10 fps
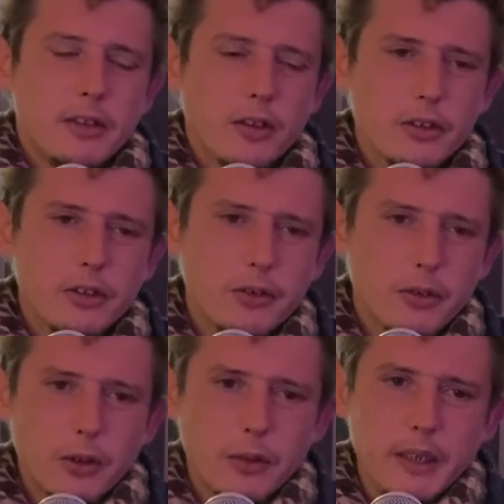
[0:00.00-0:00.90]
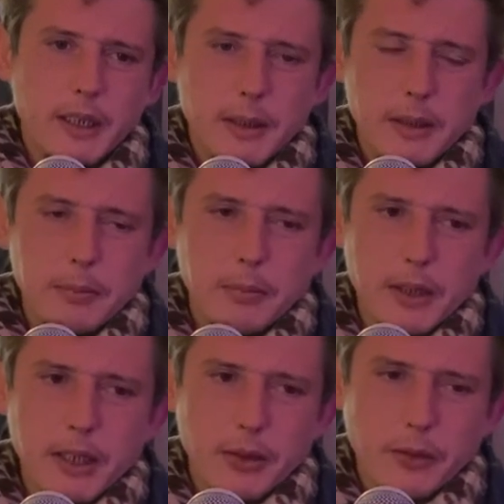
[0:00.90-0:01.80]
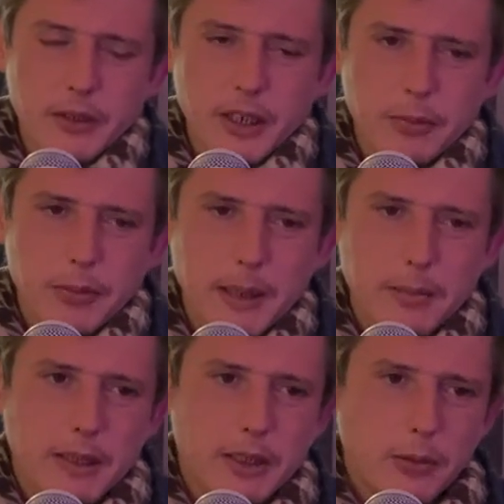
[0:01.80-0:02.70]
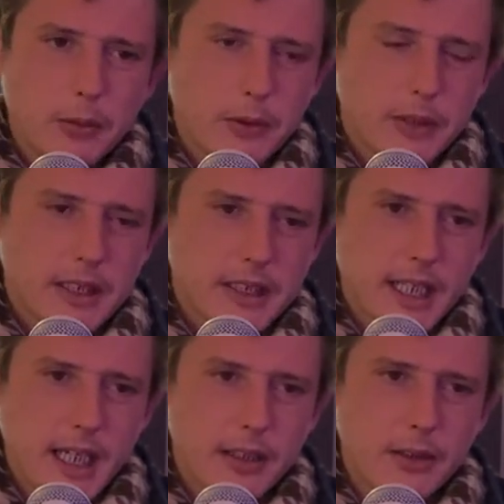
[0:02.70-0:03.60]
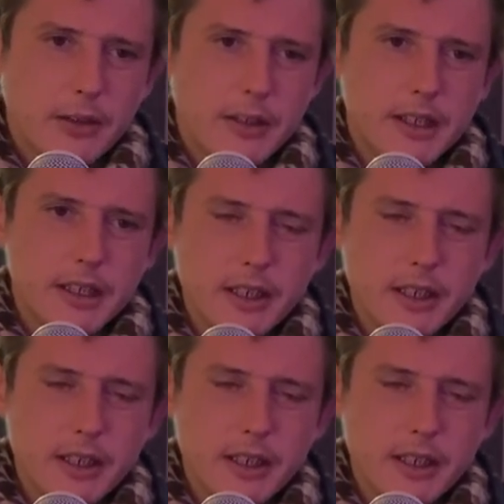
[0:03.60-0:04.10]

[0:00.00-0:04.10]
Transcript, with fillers: doctors are already putting all these people into all these categories.